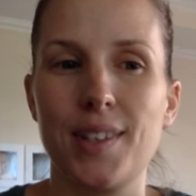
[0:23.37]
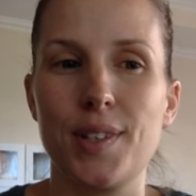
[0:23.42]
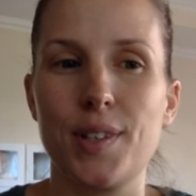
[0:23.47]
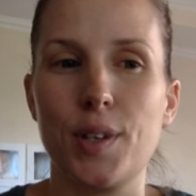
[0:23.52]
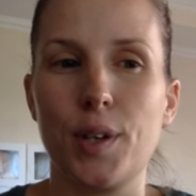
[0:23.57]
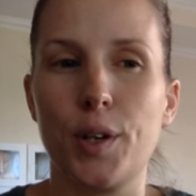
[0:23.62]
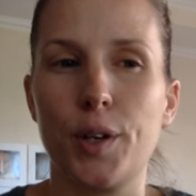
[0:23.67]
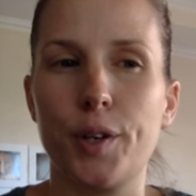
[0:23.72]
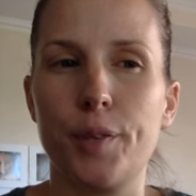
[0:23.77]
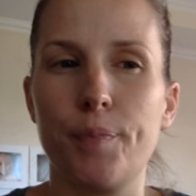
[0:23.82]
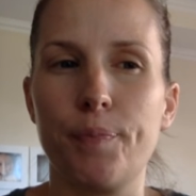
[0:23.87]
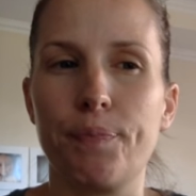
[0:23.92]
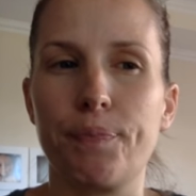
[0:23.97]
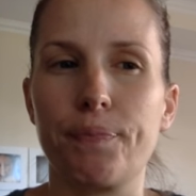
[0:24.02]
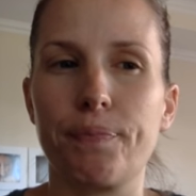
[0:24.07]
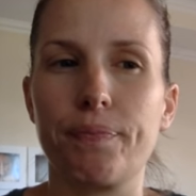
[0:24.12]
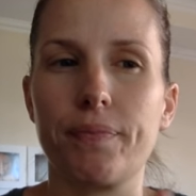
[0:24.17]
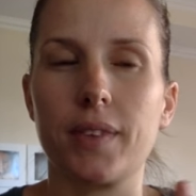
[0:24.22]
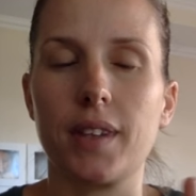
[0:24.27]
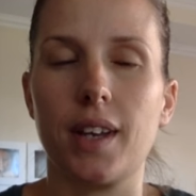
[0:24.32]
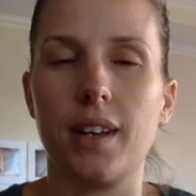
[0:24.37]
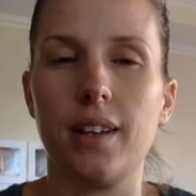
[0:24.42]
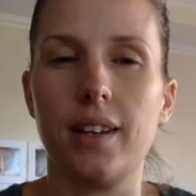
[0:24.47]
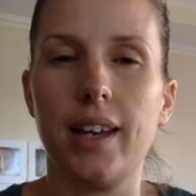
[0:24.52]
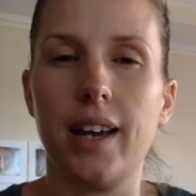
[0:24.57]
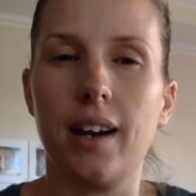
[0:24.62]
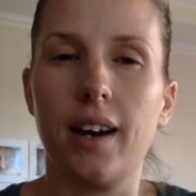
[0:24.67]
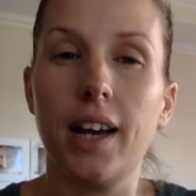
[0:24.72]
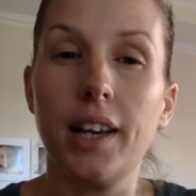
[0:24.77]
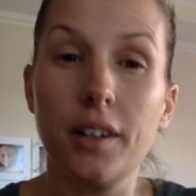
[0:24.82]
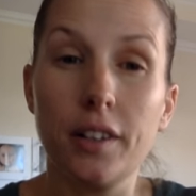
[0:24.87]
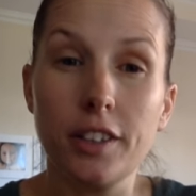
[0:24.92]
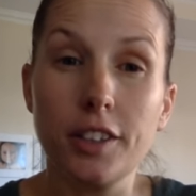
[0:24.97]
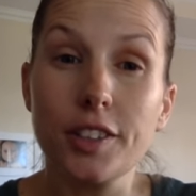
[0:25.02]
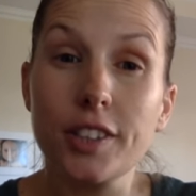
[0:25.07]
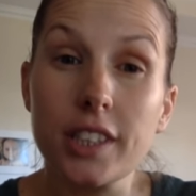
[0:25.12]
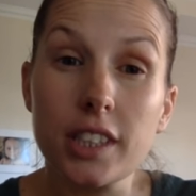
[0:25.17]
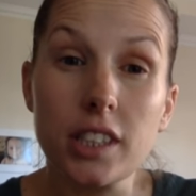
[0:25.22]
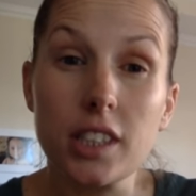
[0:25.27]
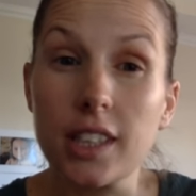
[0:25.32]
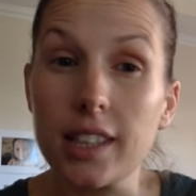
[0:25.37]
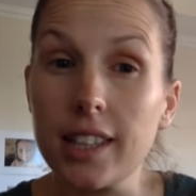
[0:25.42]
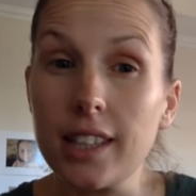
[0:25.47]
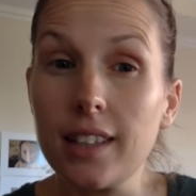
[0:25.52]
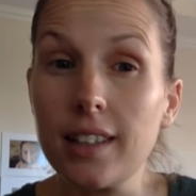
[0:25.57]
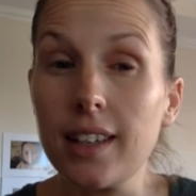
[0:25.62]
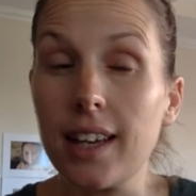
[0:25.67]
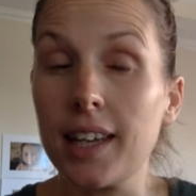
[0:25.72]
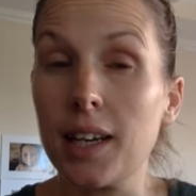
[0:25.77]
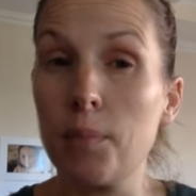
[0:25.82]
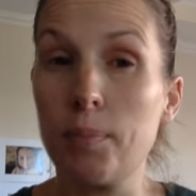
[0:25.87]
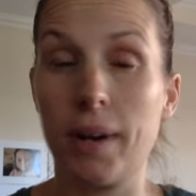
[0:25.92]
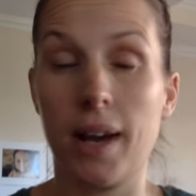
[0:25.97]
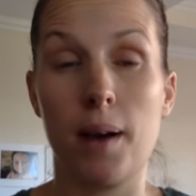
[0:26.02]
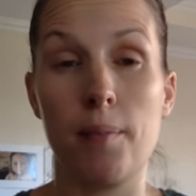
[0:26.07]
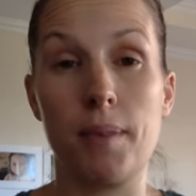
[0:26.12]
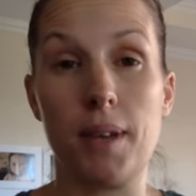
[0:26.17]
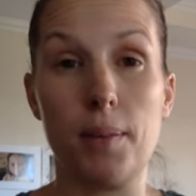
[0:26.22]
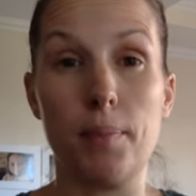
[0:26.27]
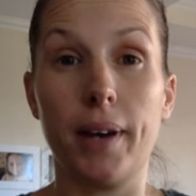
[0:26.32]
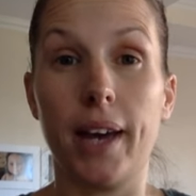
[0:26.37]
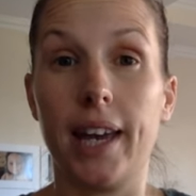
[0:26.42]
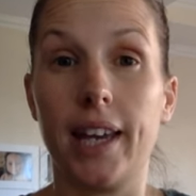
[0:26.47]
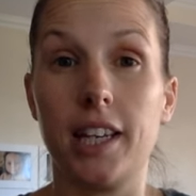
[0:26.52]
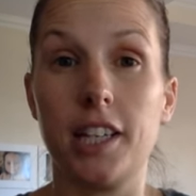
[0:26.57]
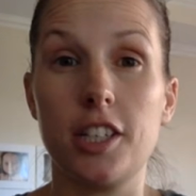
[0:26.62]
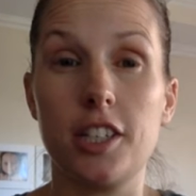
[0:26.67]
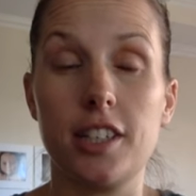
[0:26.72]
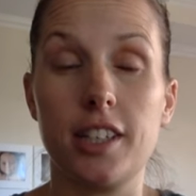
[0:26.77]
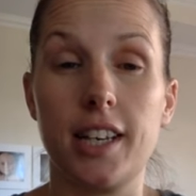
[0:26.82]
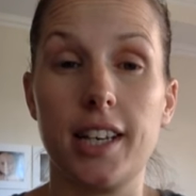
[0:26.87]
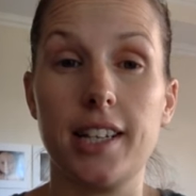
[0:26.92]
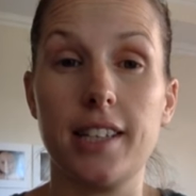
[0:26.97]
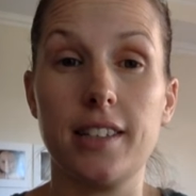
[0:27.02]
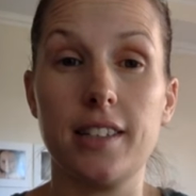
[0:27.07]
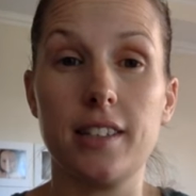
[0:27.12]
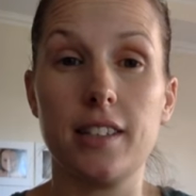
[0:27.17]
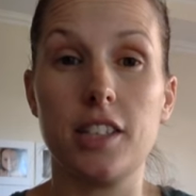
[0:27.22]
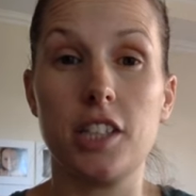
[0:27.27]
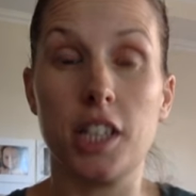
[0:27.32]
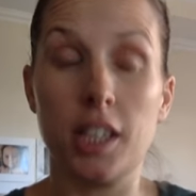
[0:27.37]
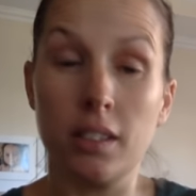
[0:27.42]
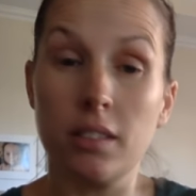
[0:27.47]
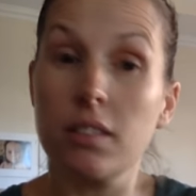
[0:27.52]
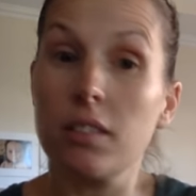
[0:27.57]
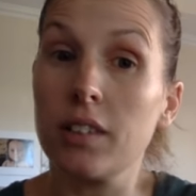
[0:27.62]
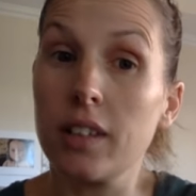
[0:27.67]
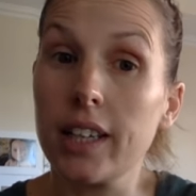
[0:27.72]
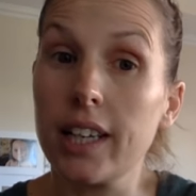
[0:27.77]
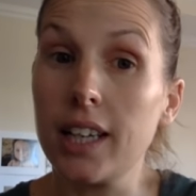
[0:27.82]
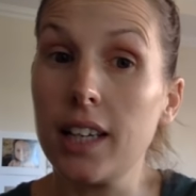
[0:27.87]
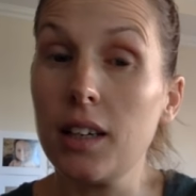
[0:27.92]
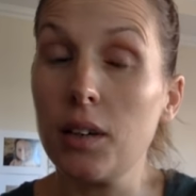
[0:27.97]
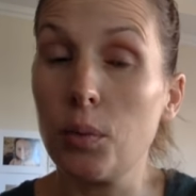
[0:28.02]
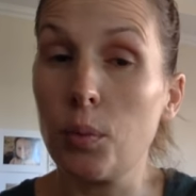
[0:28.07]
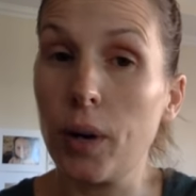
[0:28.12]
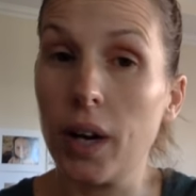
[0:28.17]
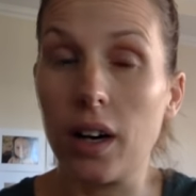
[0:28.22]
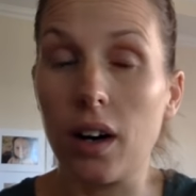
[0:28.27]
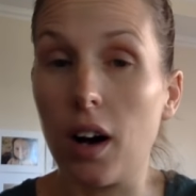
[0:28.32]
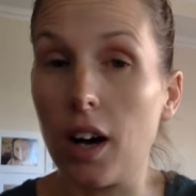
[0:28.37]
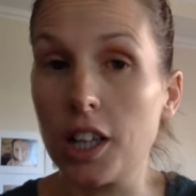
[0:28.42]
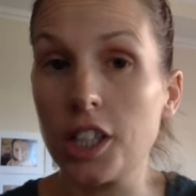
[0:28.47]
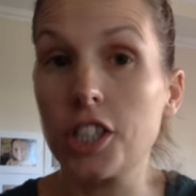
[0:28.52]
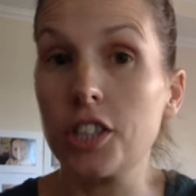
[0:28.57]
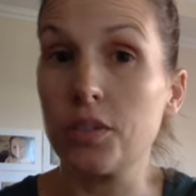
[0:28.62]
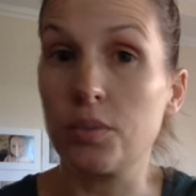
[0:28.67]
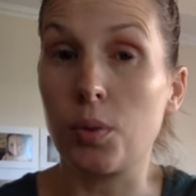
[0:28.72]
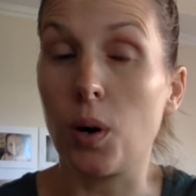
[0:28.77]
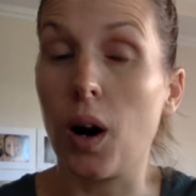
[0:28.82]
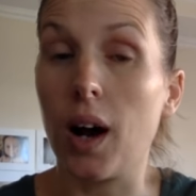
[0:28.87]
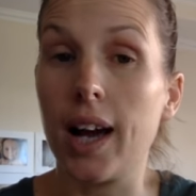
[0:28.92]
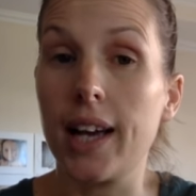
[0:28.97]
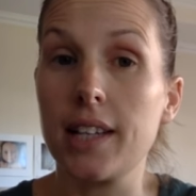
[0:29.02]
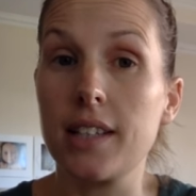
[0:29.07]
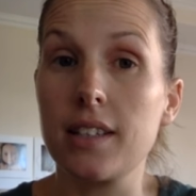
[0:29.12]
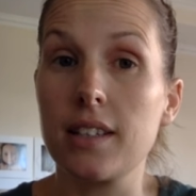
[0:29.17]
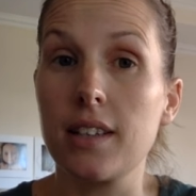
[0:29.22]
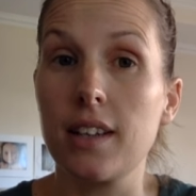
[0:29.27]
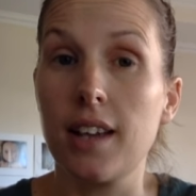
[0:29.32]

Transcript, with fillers: So, now I know traditionally an About Me page is generally where I should write